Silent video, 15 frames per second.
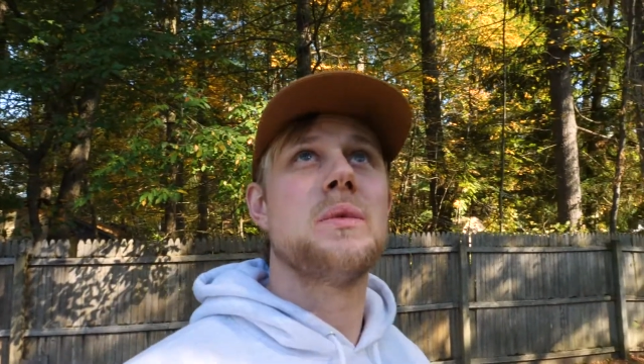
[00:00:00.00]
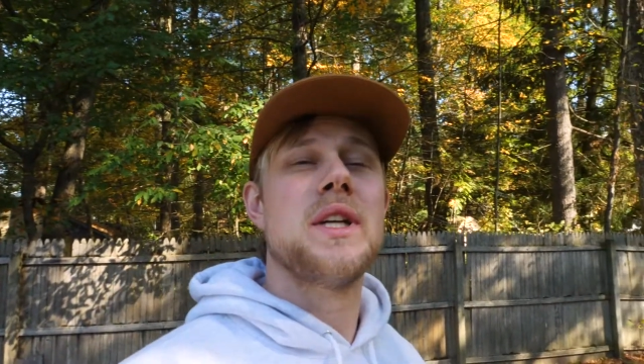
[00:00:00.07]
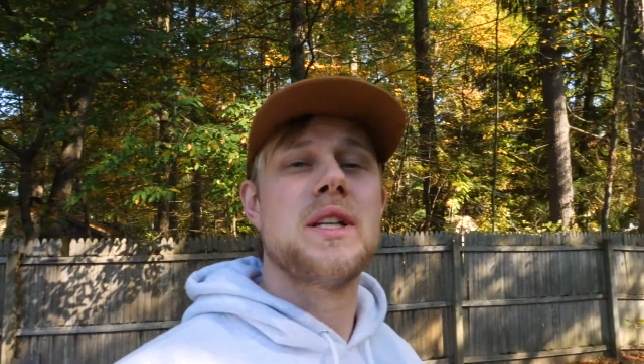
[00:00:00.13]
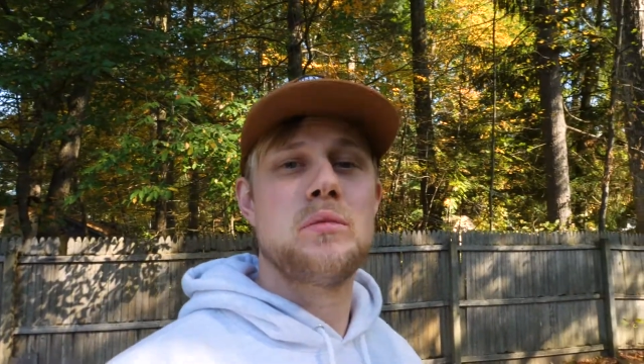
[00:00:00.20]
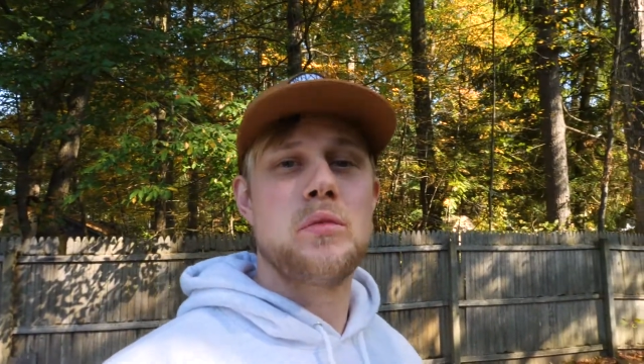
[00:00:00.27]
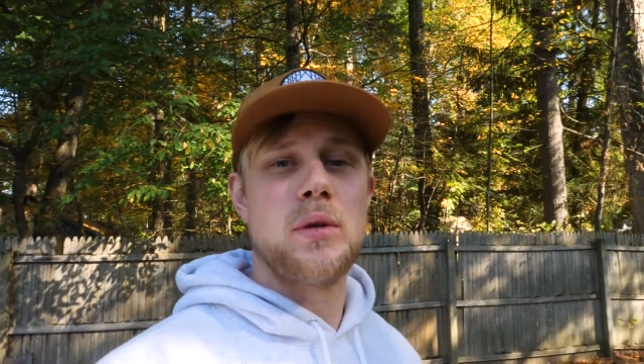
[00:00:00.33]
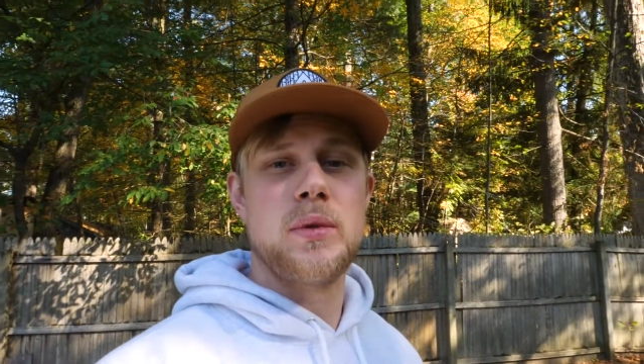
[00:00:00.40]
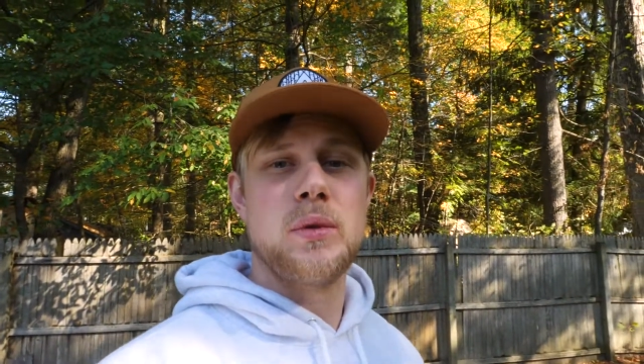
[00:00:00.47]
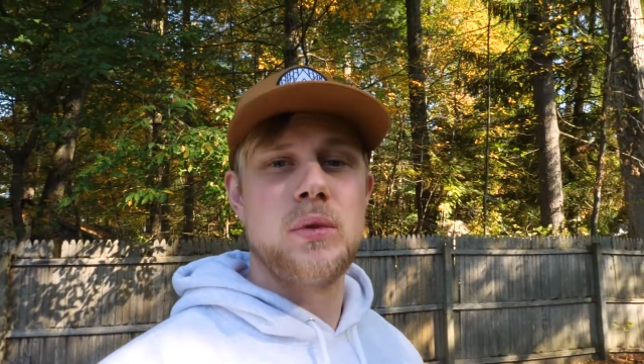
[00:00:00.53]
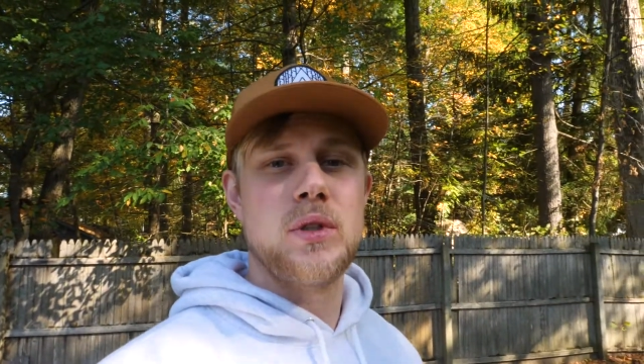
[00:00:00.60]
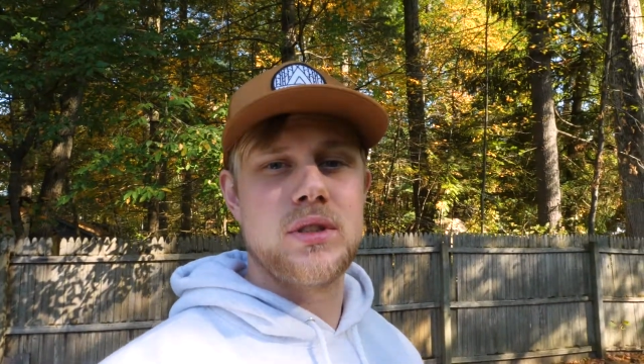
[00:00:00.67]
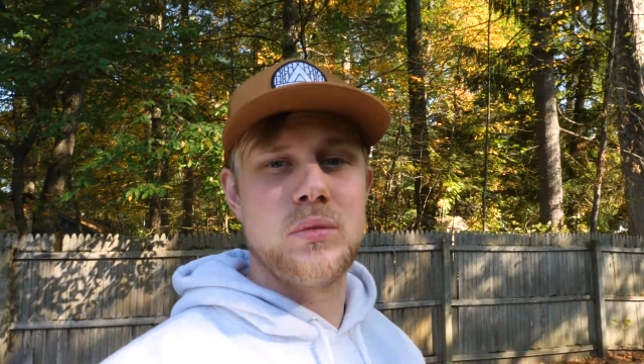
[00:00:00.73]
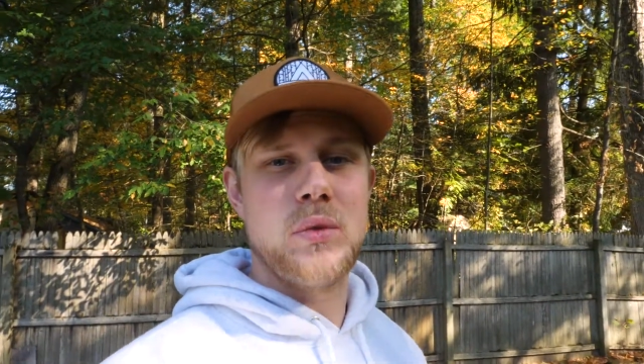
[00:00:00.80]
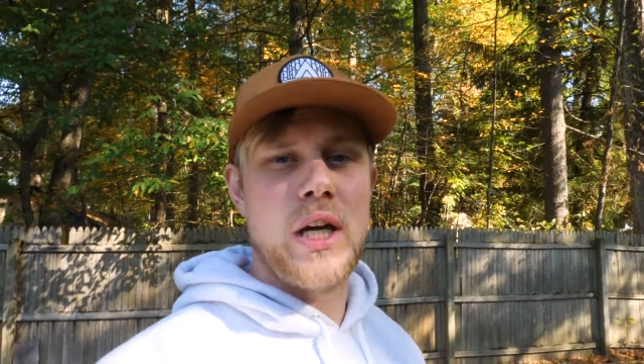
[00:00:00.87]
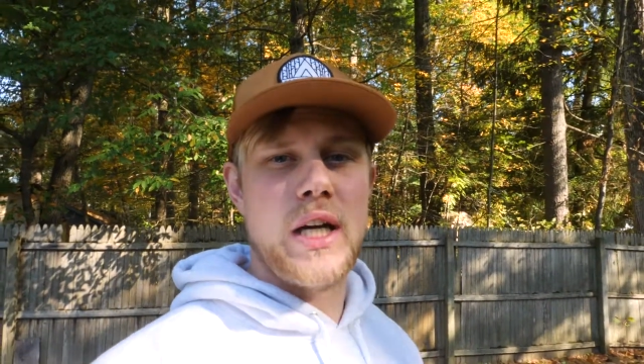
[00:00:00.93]
wind probably
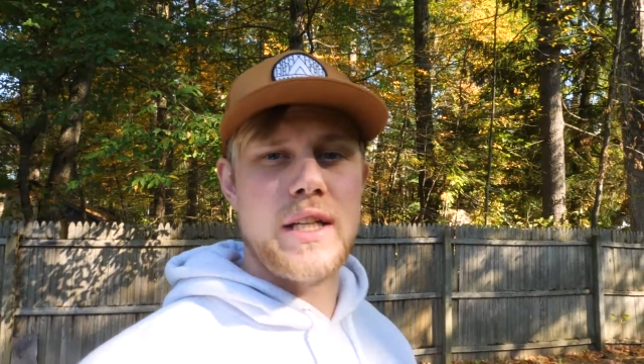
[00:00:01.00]
wasn't what I